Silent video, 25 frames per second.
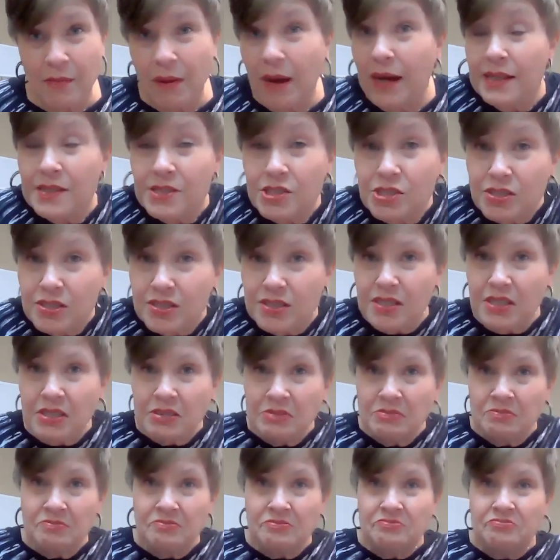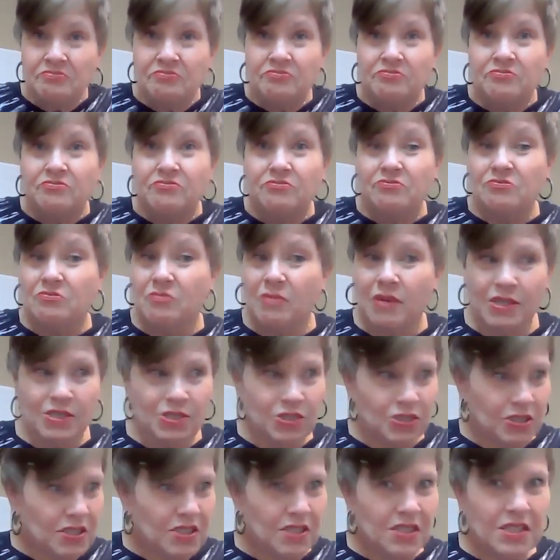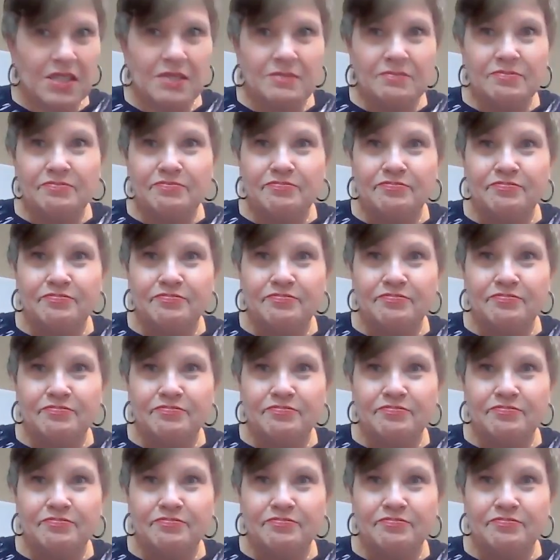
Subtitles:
Mine just did. Mine just did.